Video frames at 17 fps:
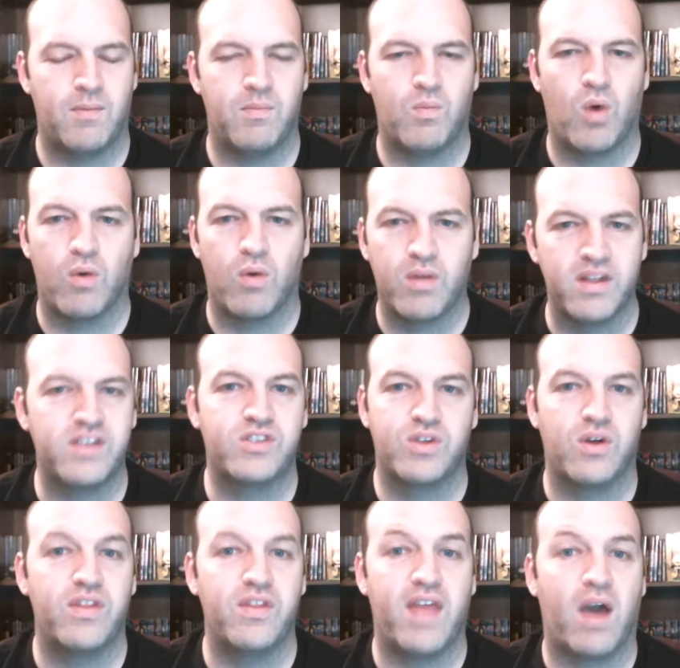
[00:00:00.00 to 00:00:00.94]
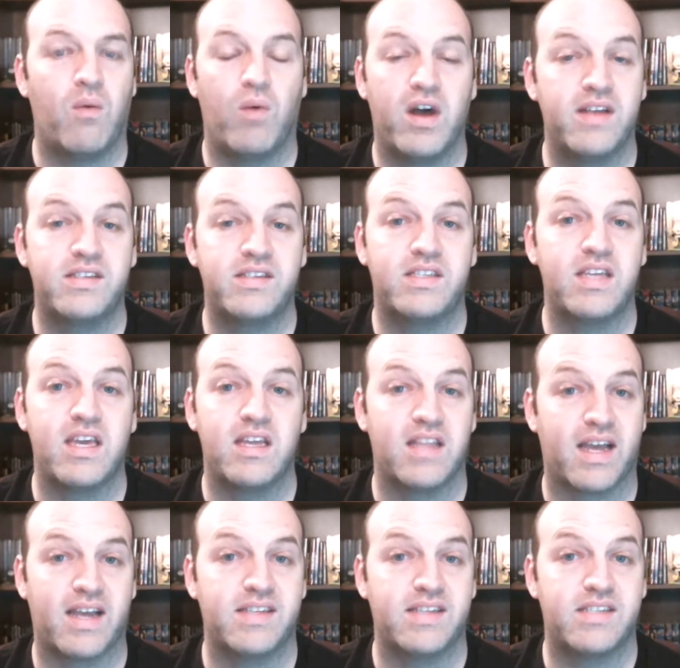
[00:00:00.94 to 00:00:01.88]
what really sold that was
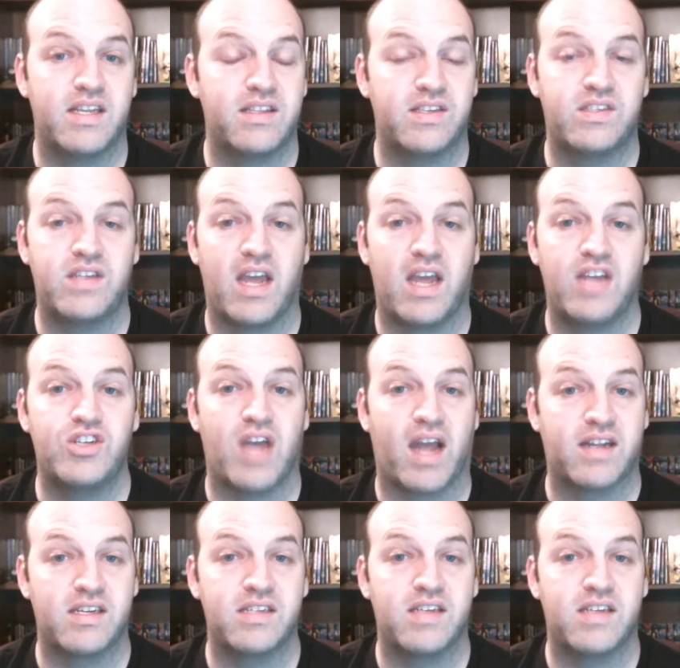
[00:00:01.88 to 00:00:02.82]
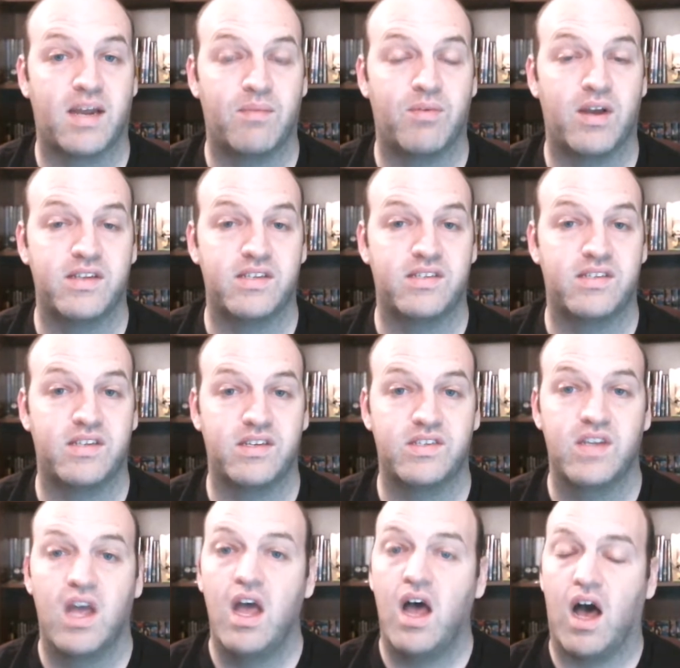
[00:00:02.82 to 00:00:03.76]
like I said, the stage acting type
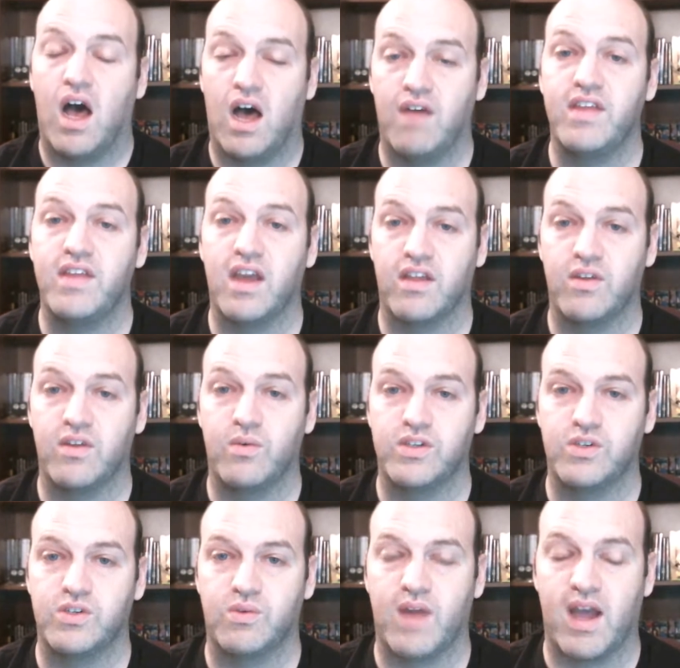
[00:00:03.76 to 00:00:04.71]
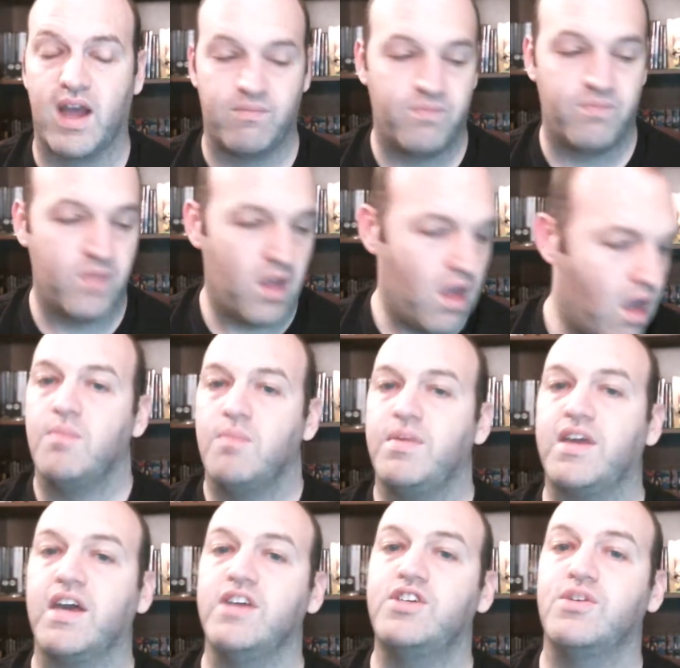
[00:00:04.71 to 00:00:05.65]
presences of the other ones around.
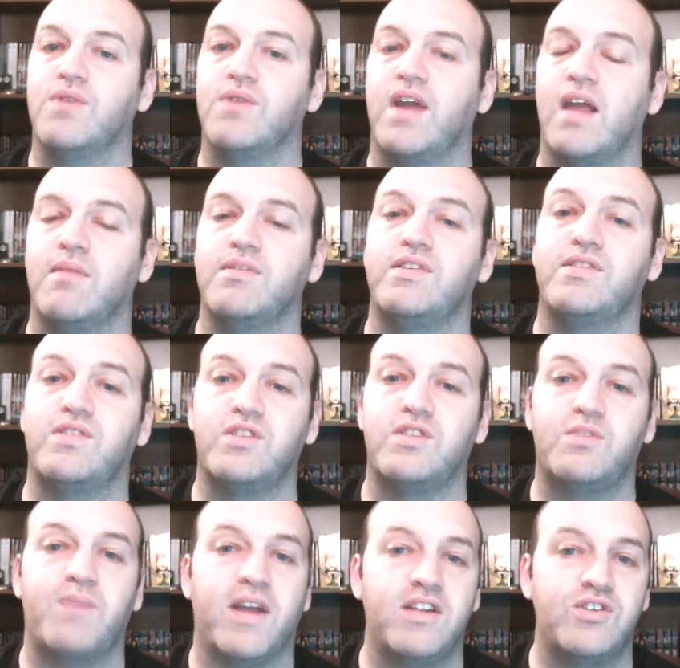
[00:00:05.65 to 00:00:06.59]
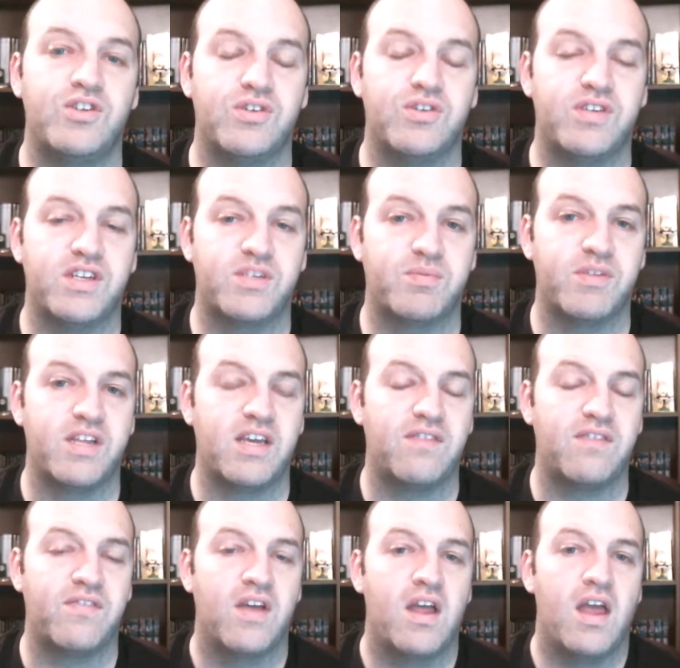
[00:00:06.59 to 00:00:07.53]
Because you were able to suspend your
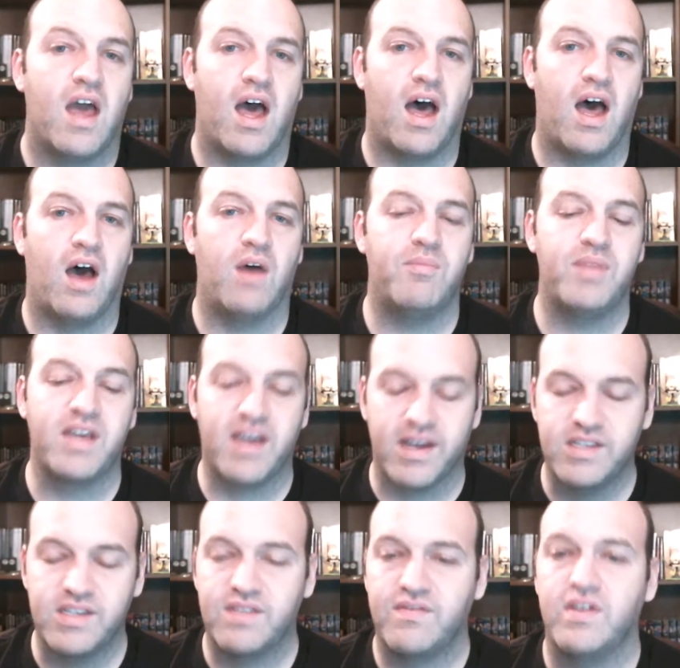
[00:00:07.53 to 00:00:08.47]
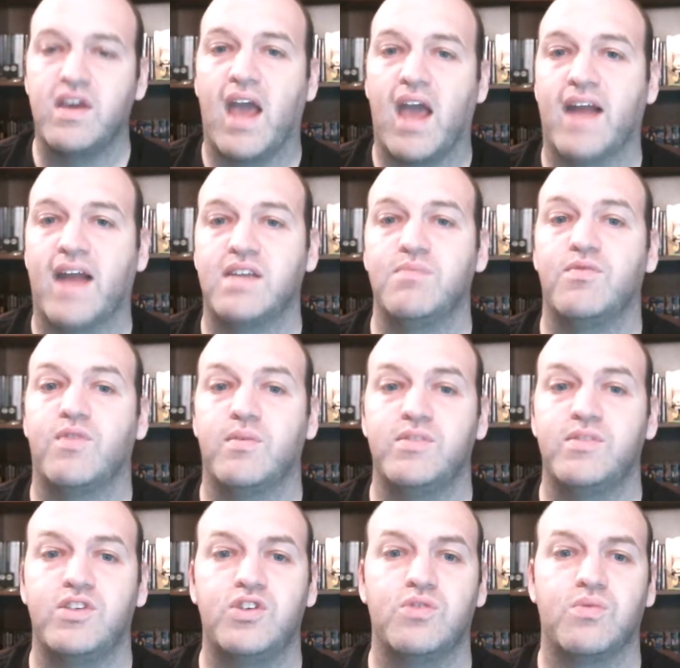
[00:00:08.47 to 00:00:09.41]
disbelief because of the acting
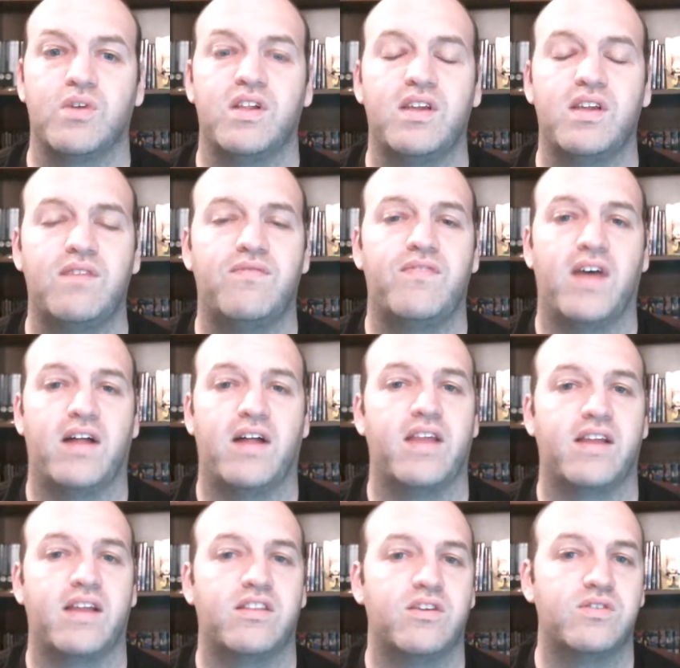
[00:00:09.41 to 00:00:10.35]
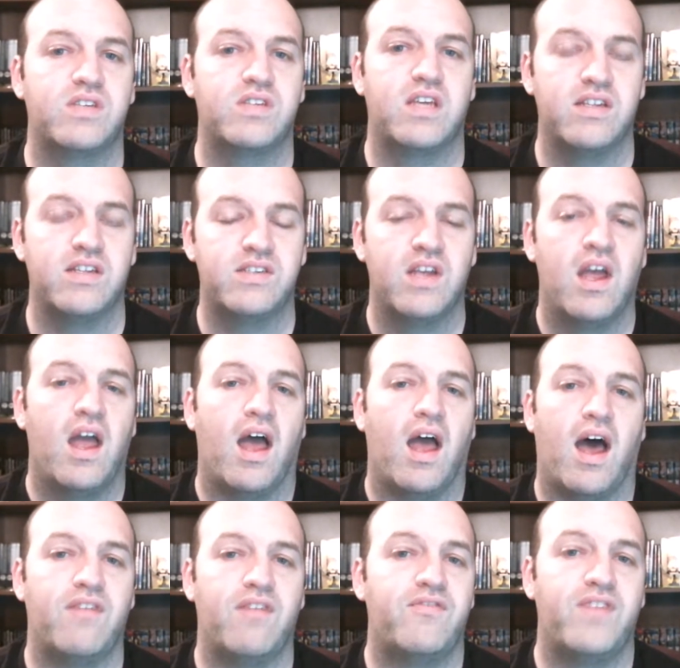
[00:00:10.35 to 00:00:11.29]
performances, you really felt like those kids
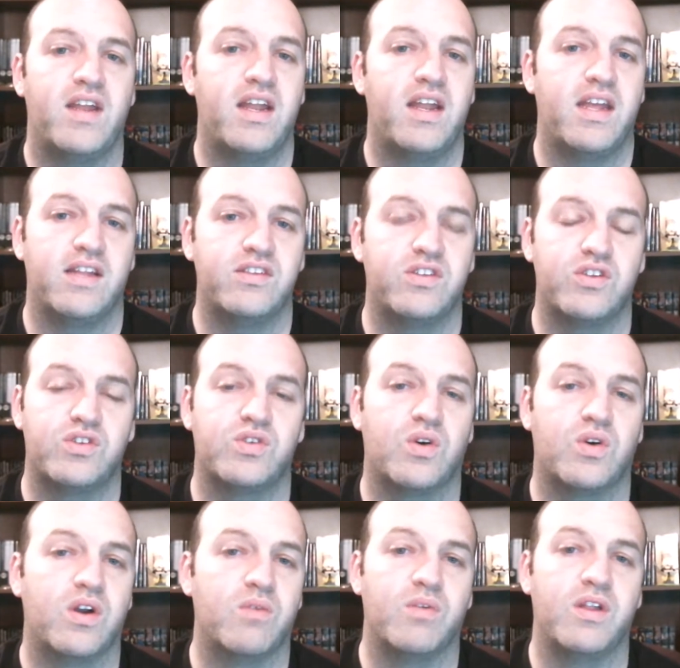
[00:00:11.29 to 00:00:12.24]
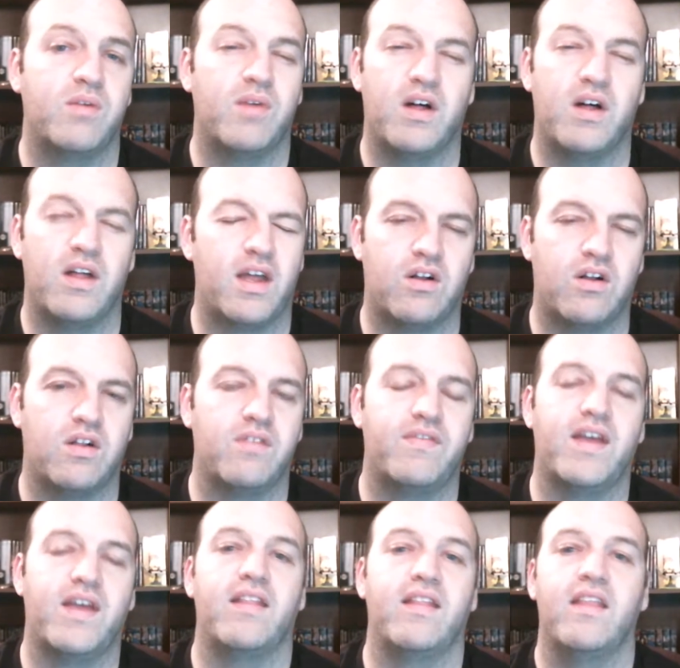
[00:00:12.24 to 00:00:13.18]
fit into the story really well, and all
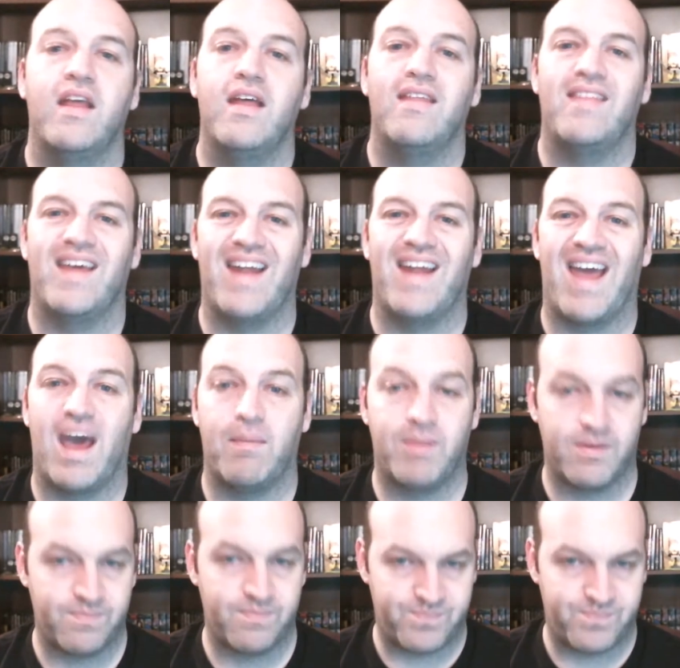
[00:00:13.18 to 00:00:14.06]
of that happened.